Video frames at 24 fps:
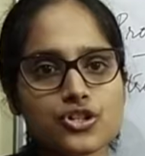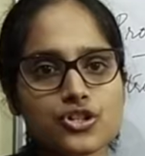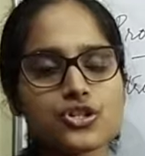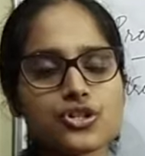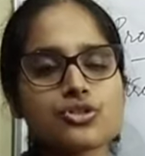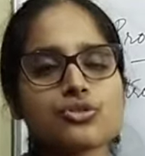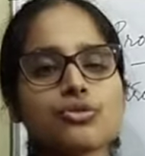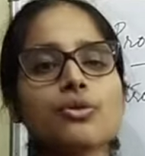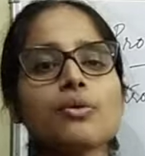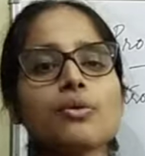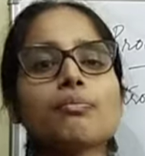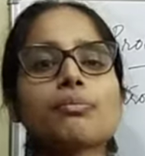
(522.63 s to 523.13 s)

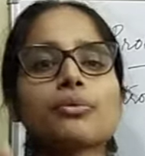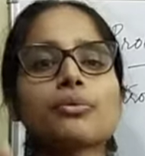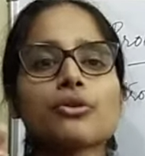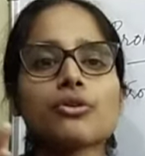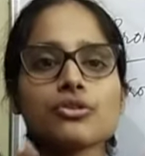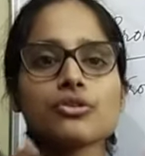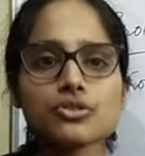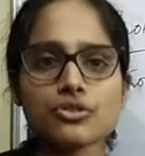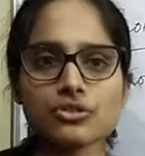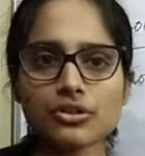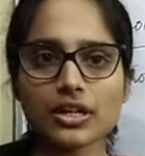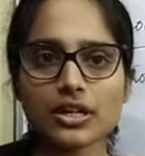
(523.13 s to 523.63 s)
to
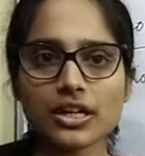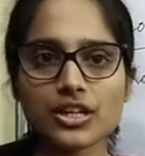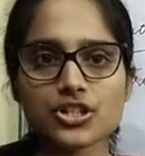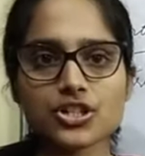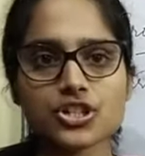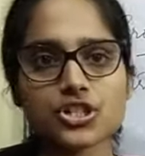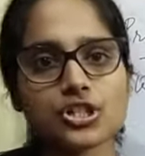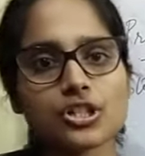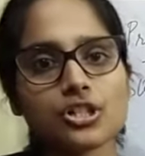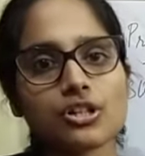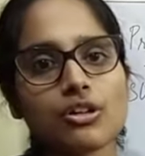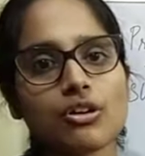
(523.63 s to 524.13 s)

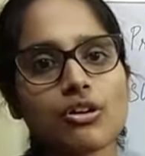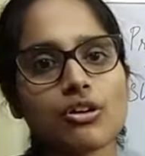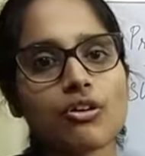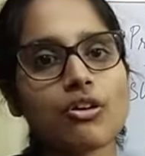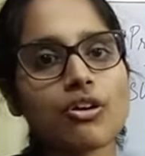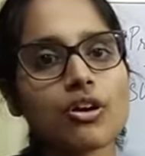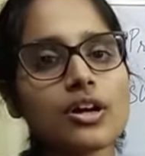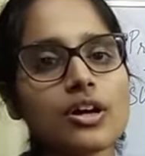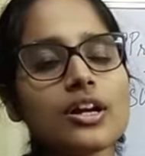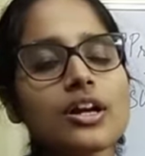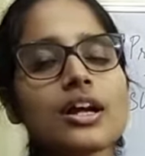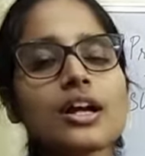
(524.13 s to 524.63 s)
protonation
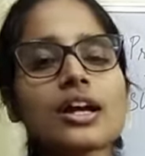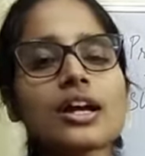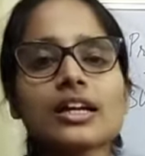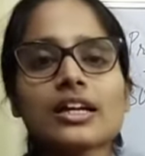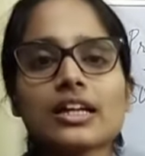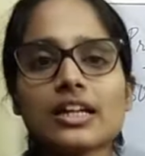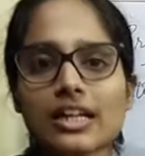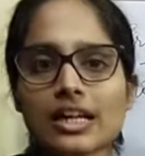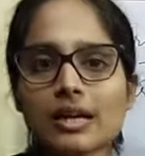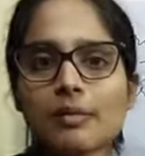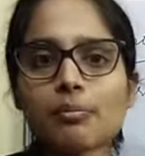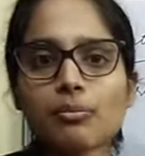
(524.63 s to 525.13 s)
or
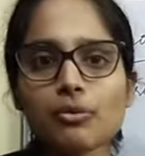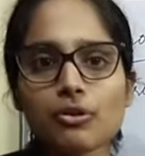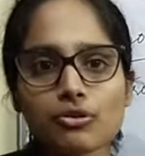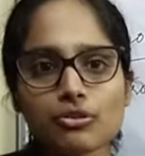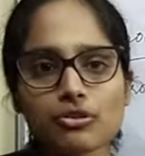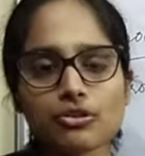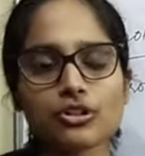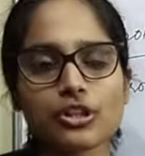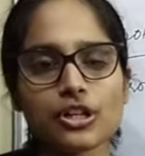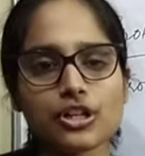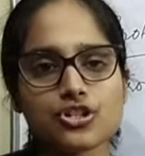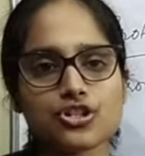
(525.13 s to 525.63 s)

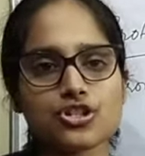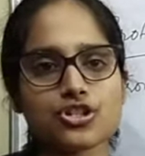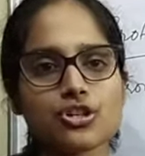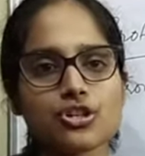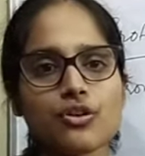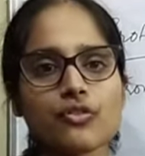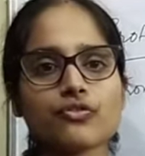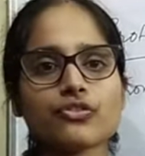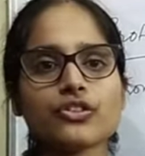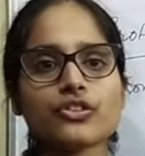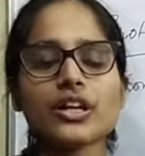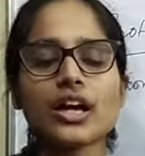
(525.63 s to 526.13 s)
deprotonation
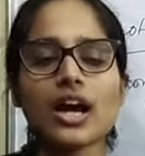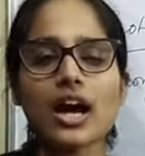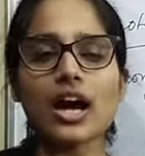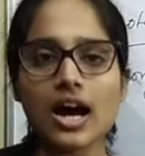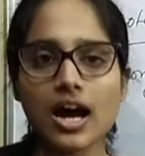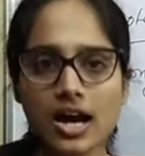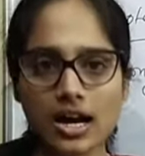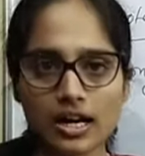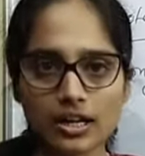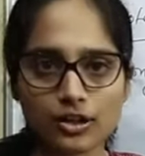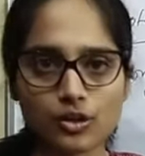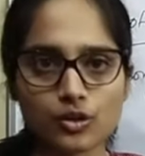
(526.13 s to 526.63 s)
of the
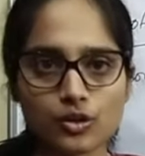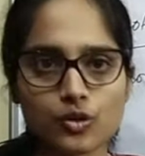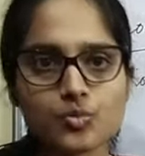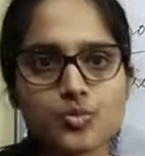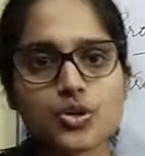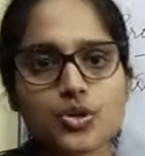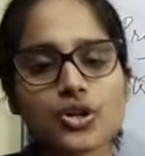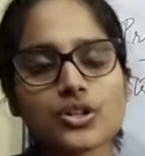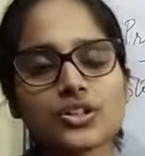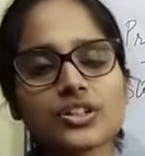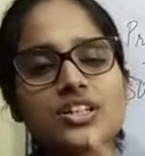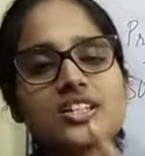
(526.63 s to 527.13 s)
R groups,
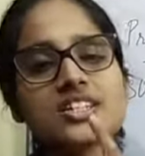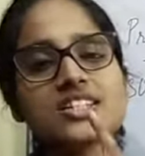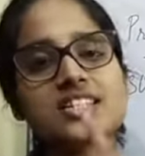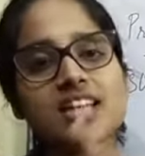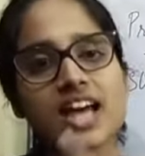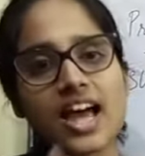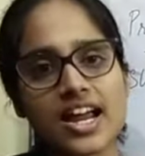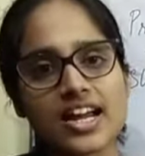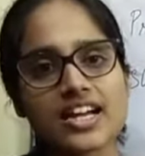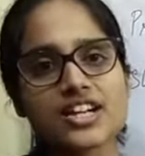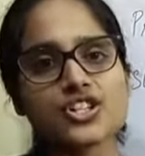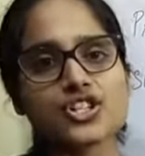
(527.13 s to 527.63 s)
or the
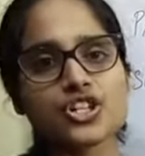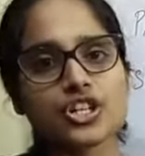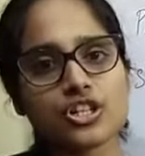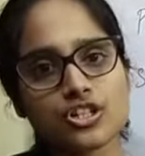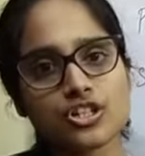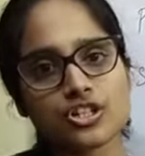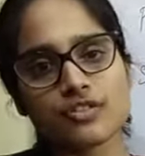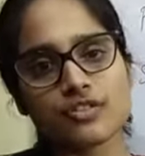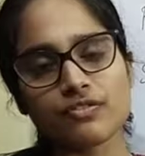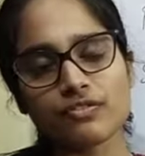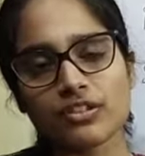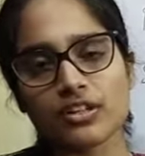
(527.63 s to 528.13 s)
side
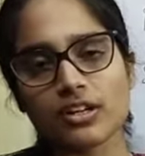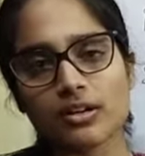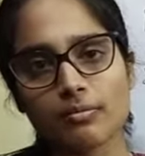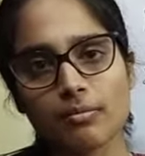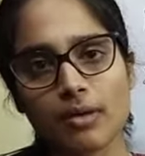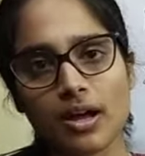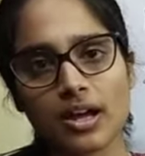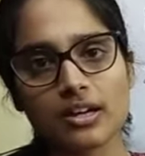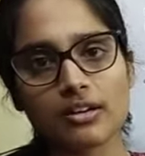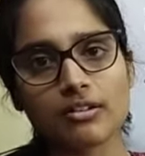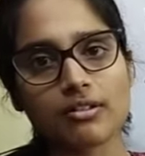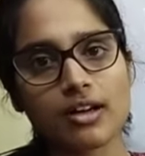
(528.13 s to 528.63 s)
chains of the
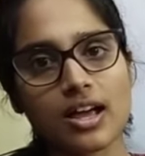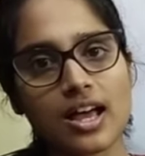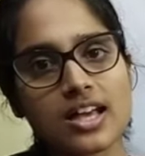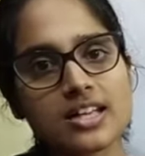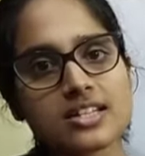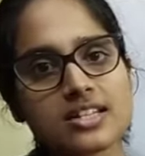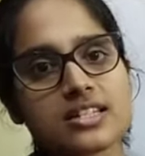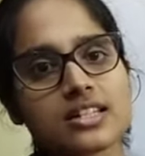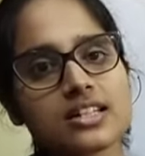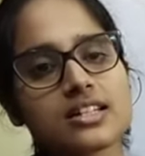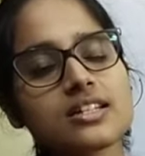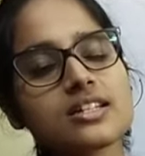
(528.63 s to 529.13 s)
amino
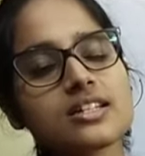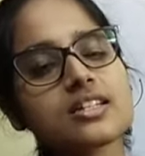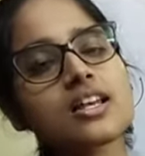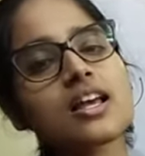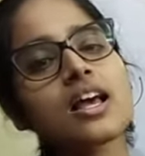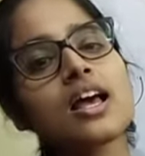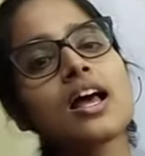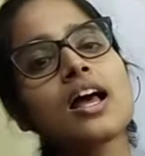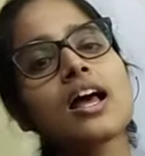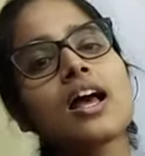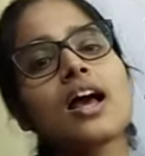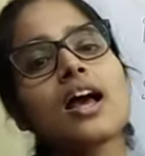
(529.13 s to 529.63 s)
acids,
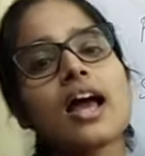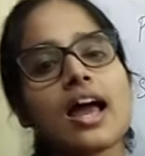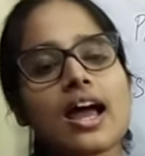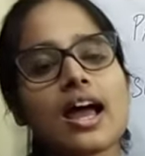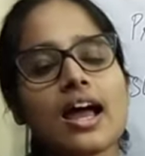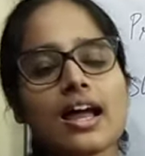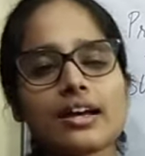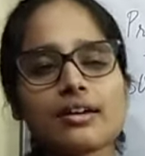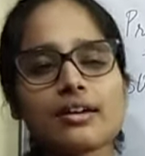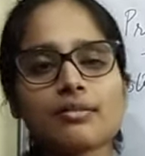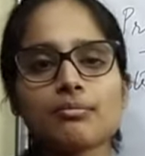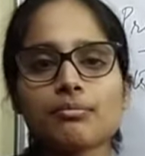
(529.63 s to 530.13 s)

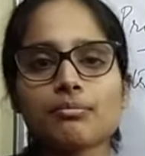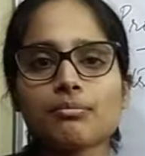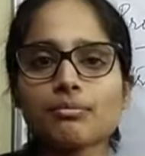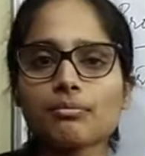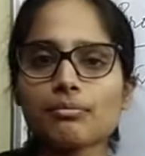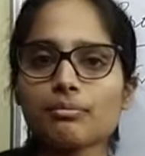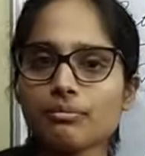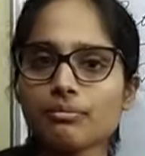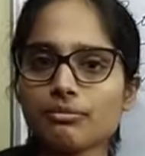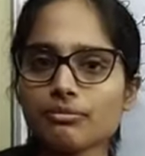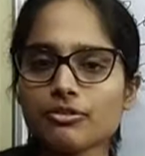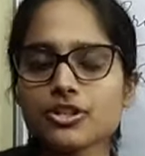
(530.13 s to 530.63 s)
and
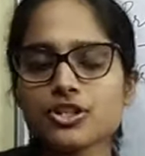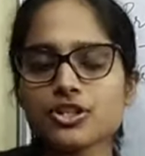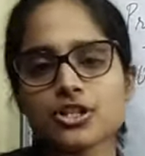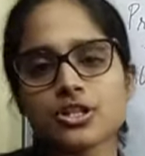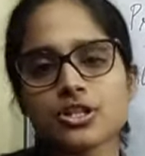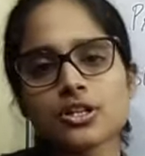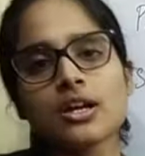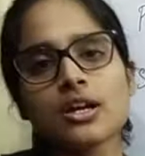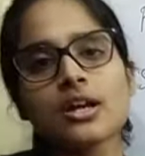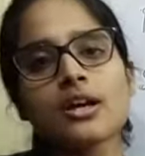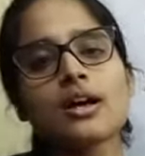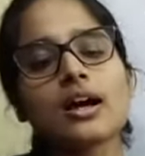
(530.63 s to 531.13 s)

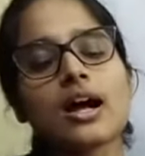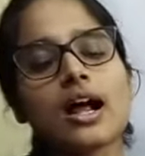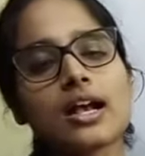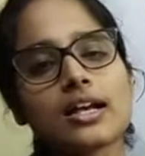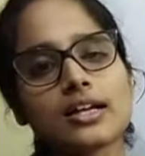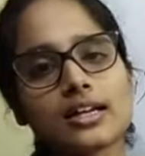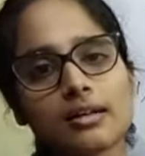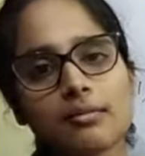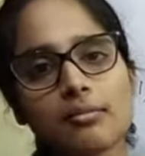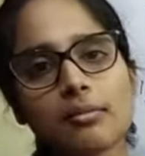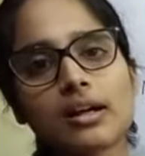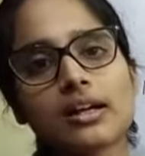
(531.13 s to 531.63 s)
which
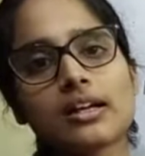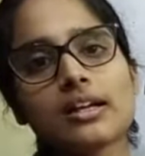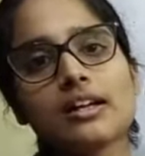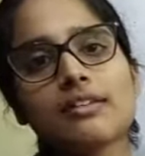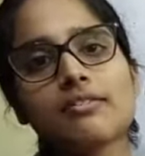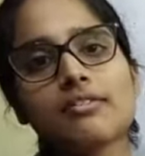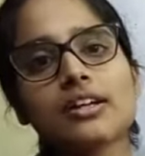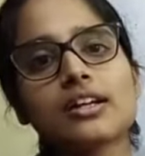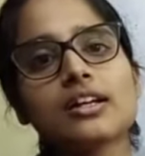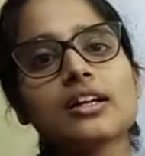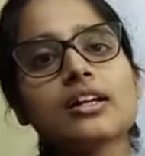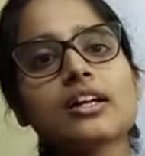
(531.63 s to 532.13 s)
ultimately
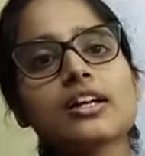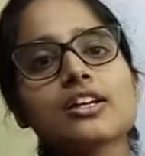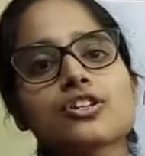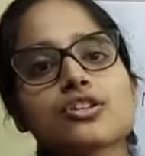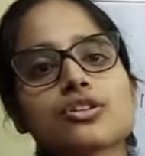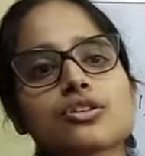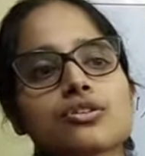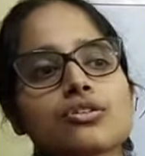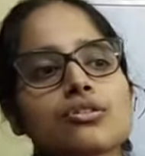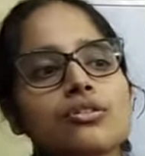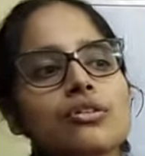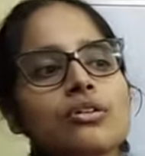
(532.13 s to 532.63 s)
will lead
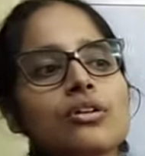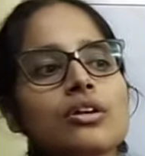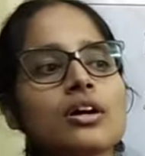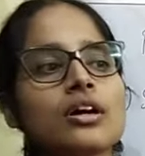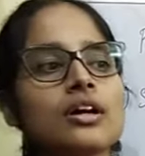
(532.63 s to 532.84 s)
to